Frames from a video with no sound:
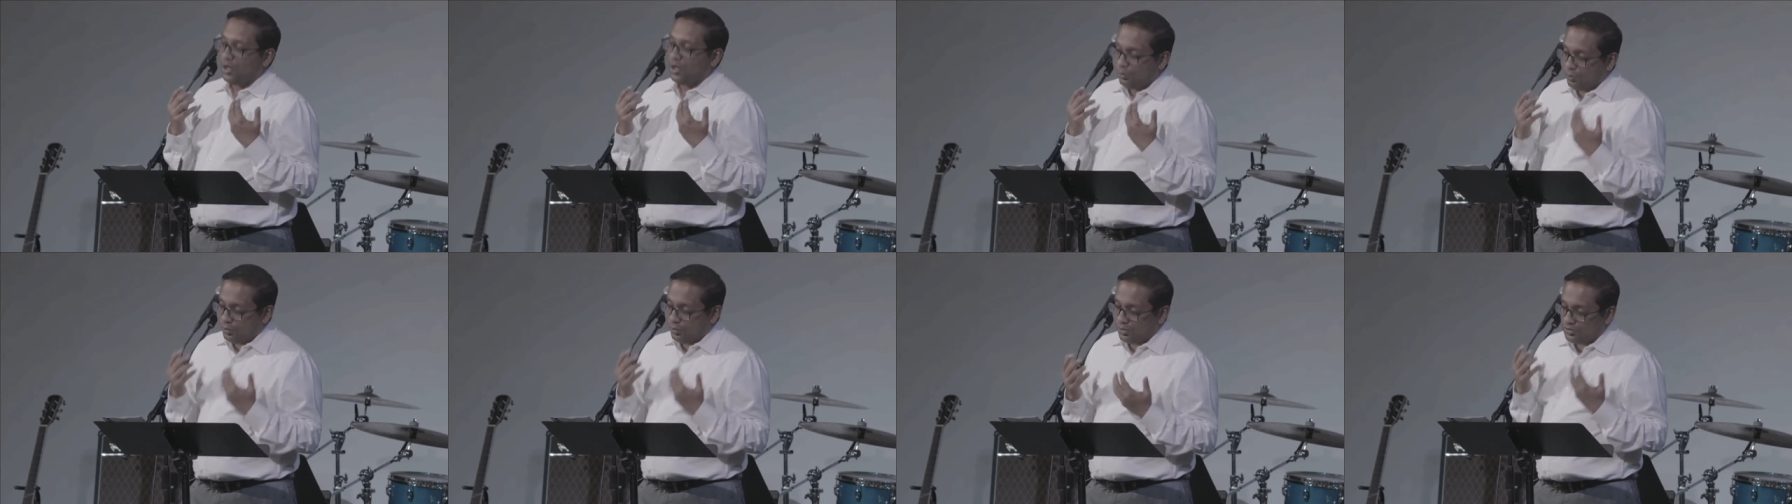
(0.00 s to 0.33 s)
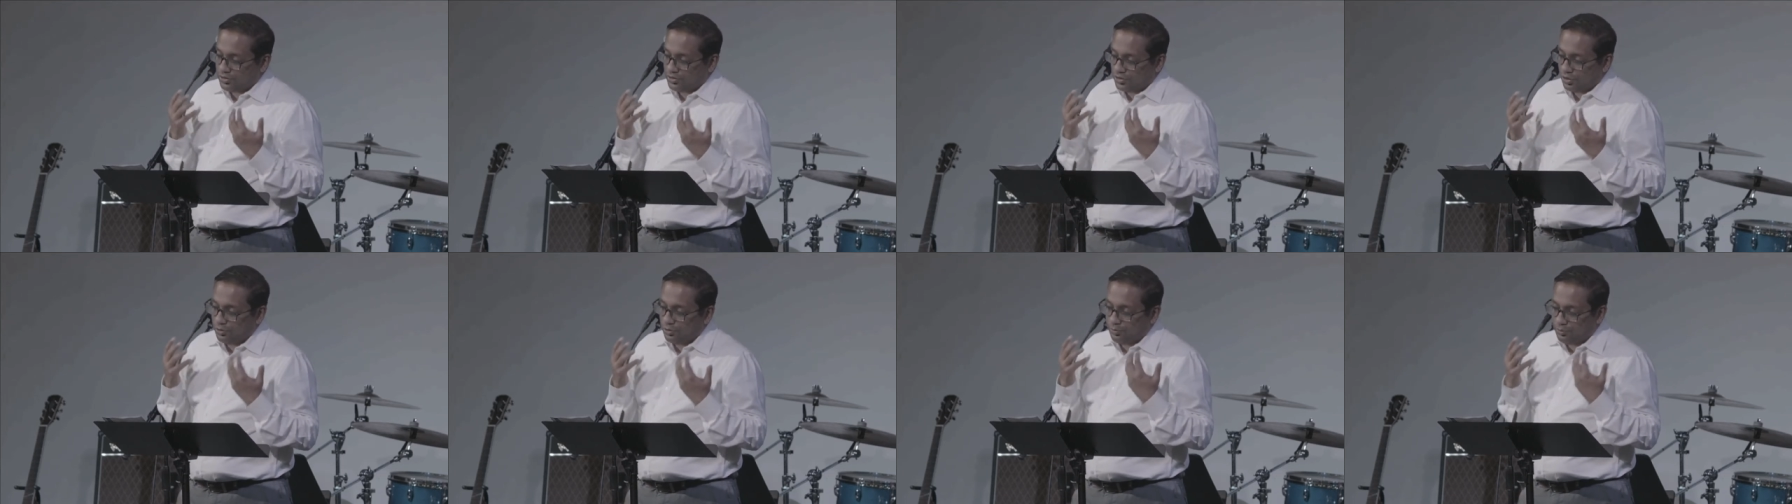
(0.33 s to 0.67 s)

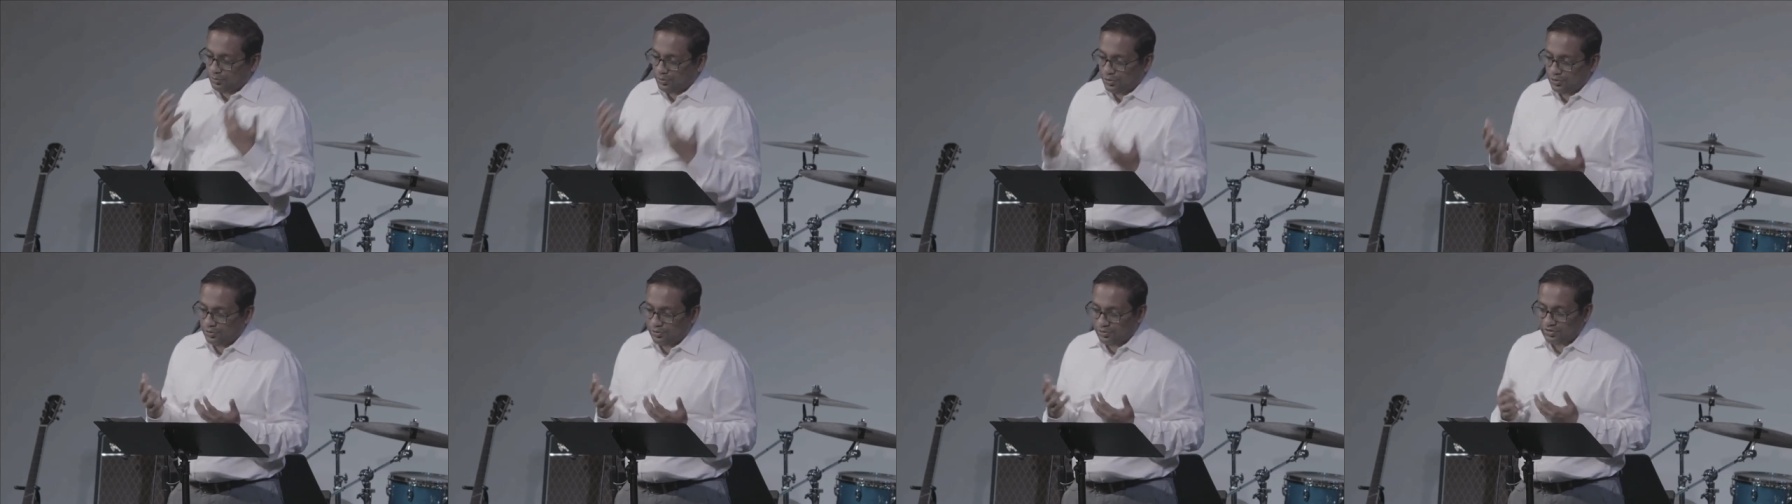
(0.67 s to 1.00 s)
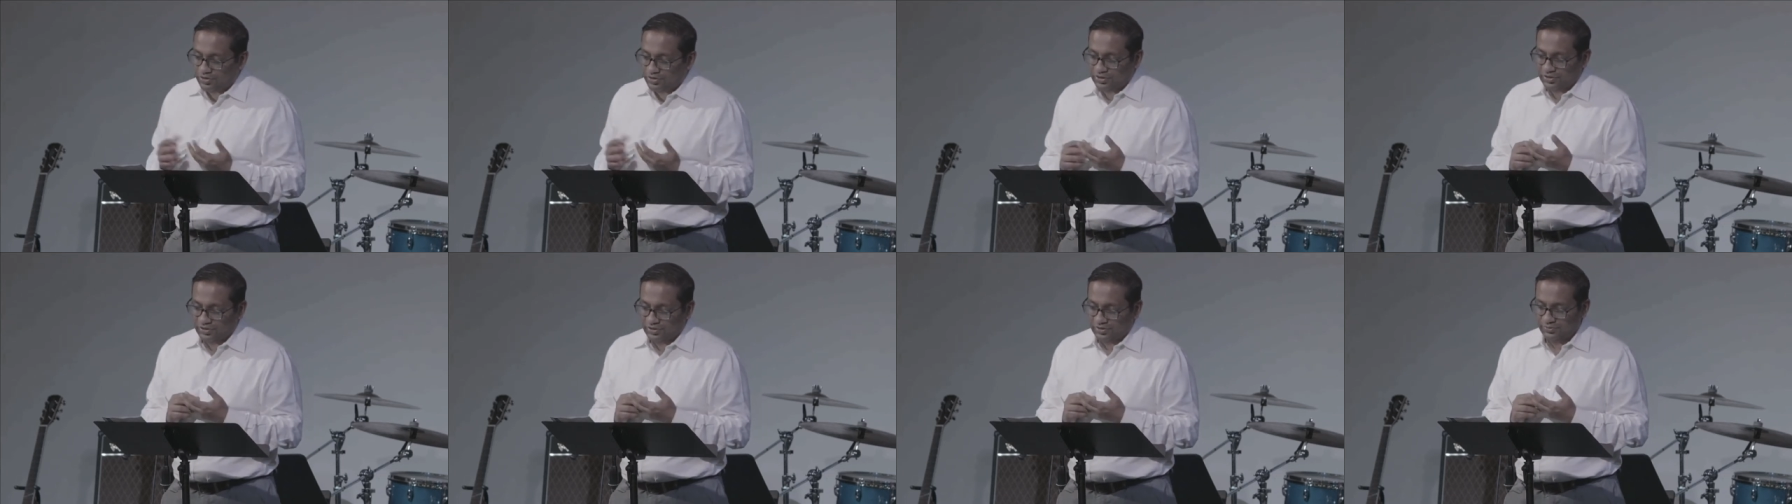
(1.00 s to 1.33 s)
would go
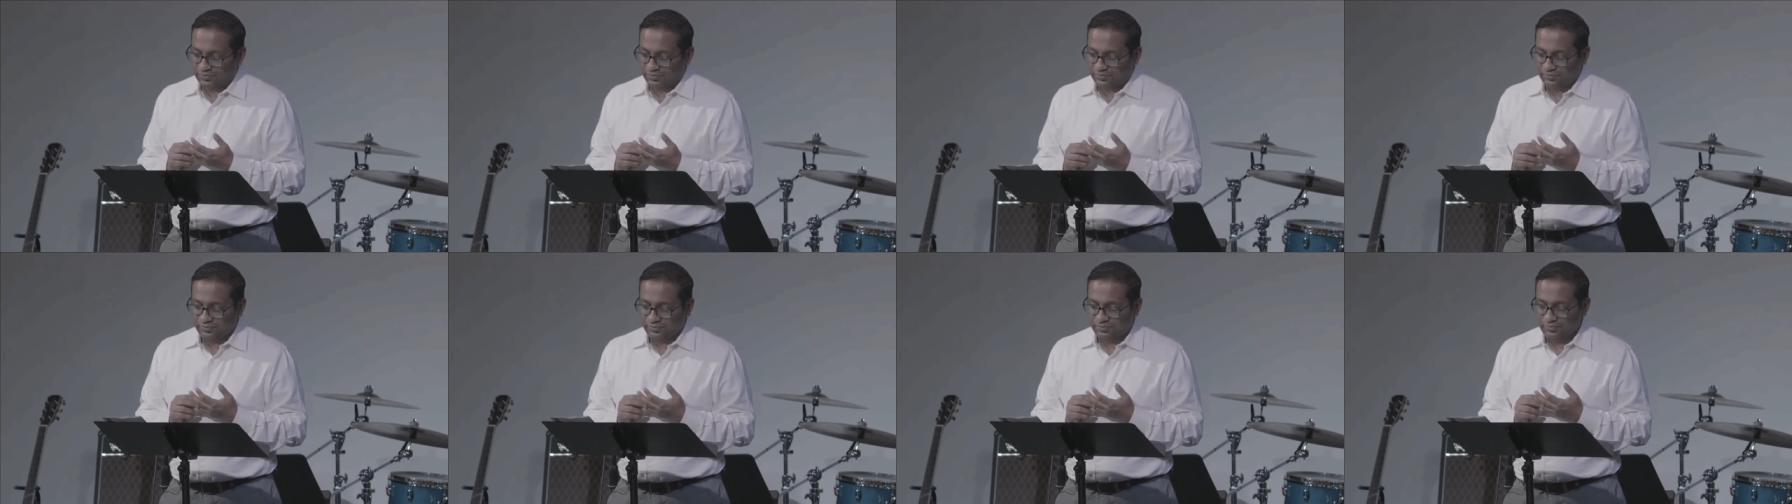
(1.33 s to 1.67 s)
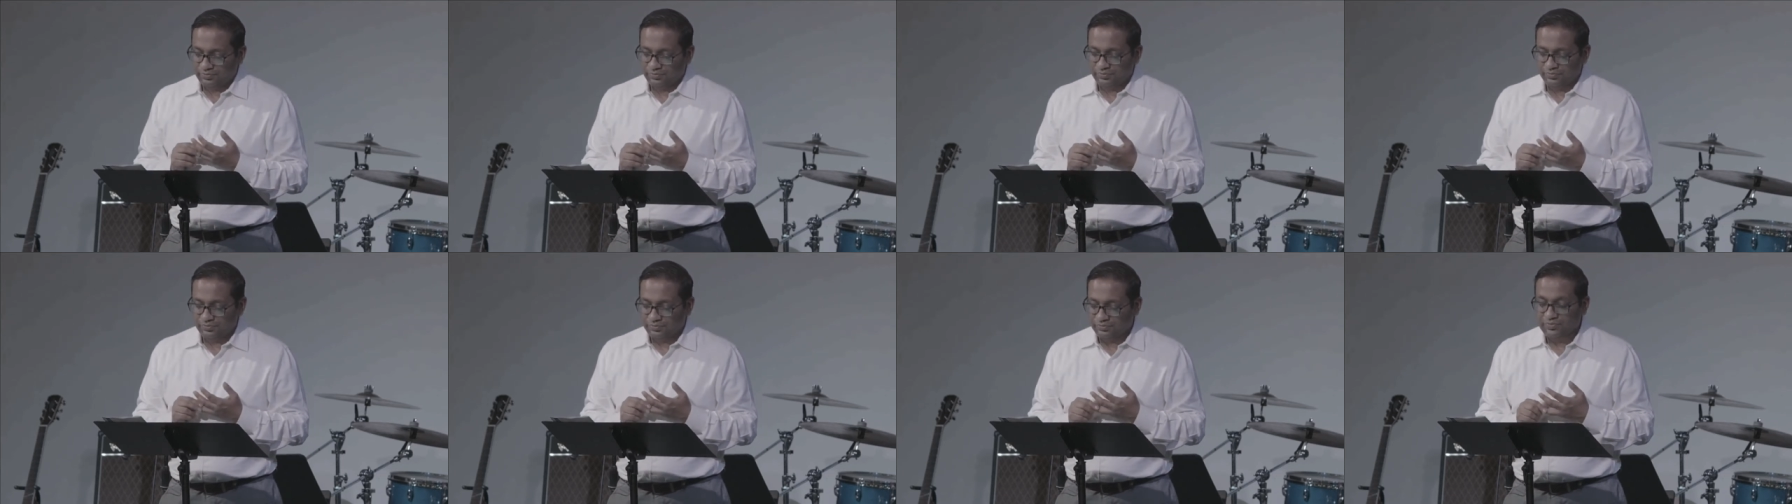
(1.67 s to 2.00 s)
mute.
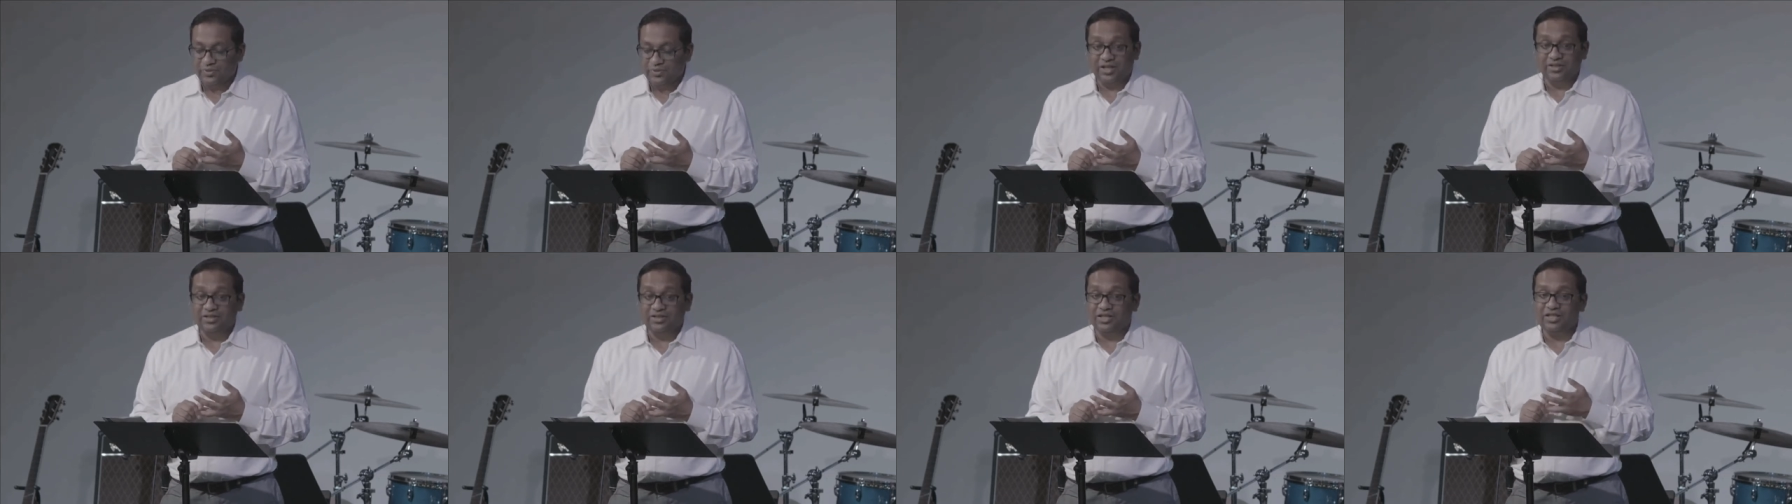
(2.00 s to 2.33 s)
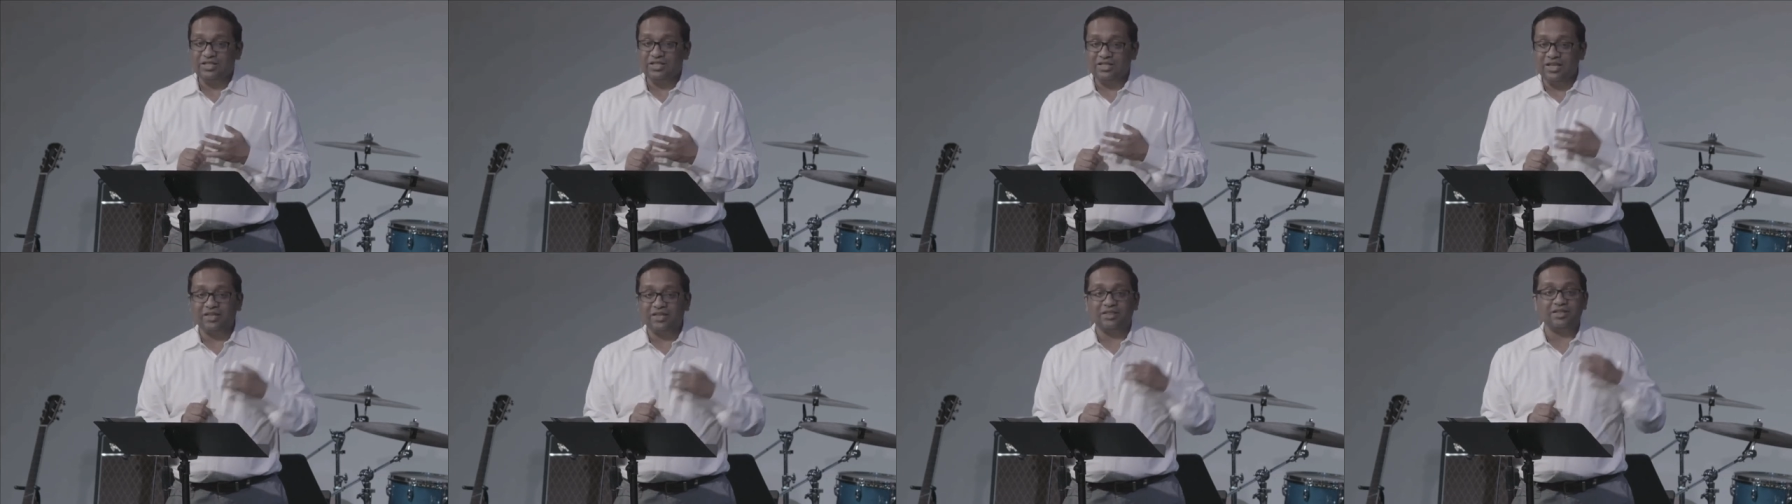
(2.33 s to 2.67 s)
And
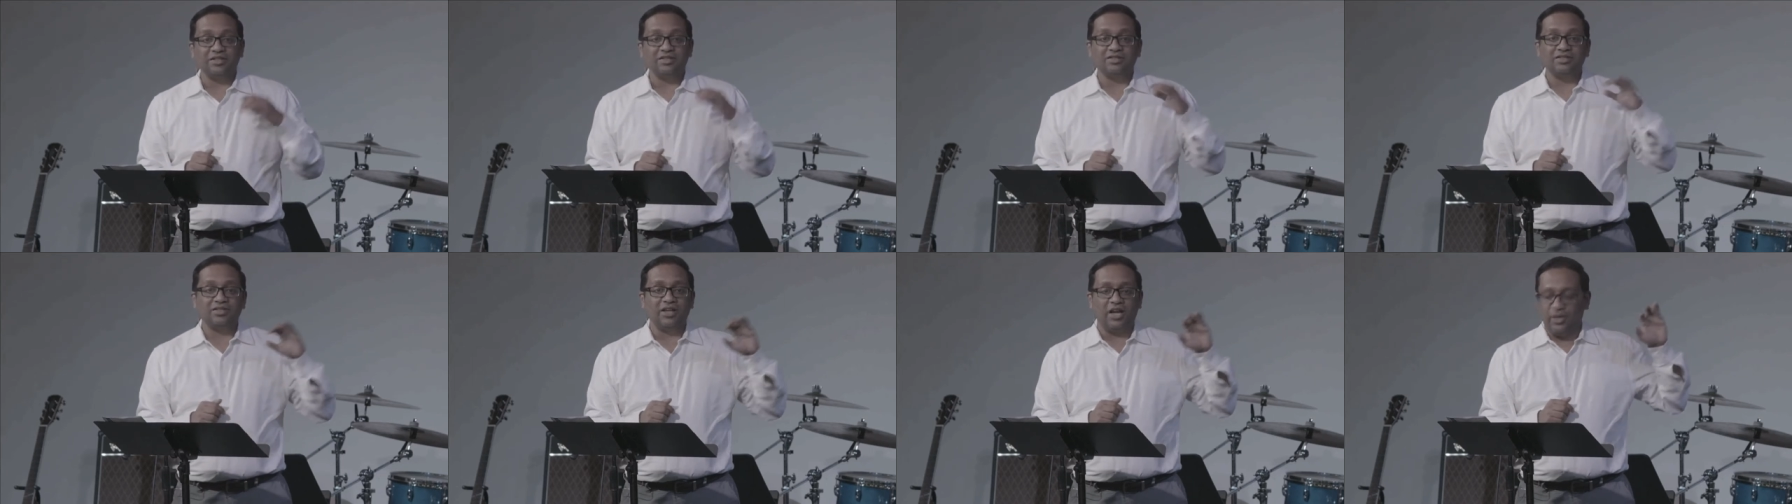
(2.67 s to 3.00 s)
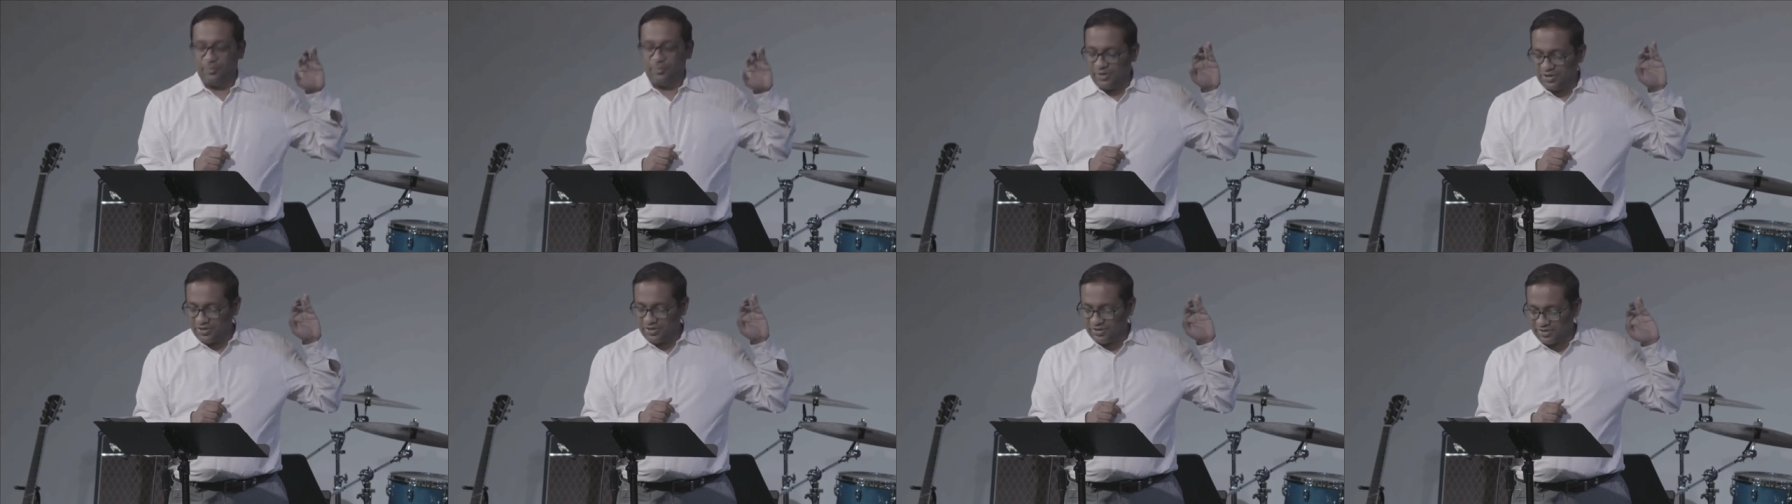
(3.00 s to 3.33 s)
just like the
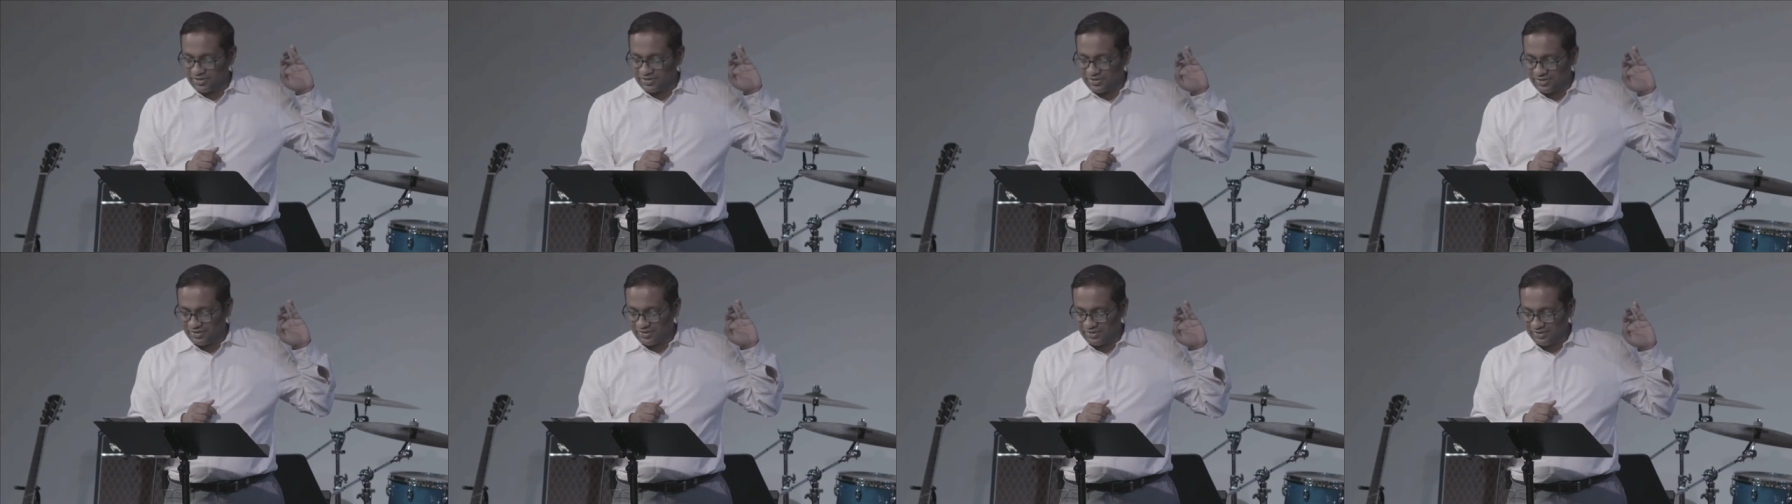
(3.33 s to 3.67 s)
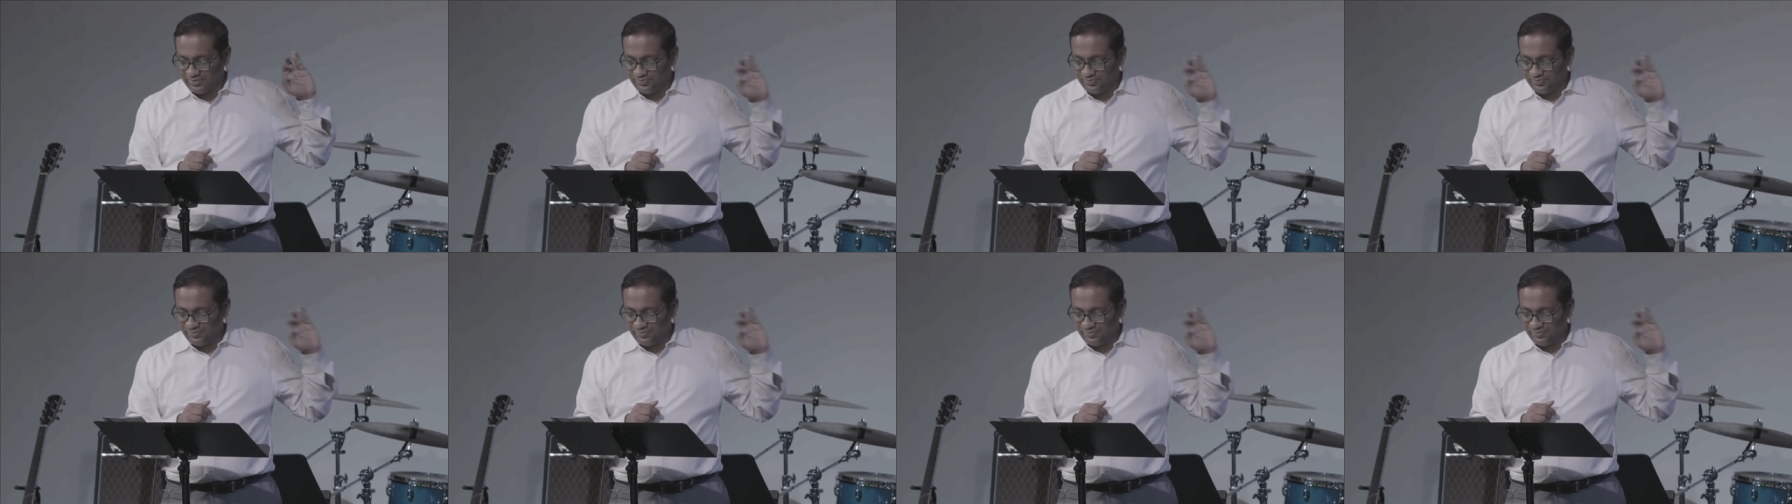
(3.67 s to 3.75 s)
psalmist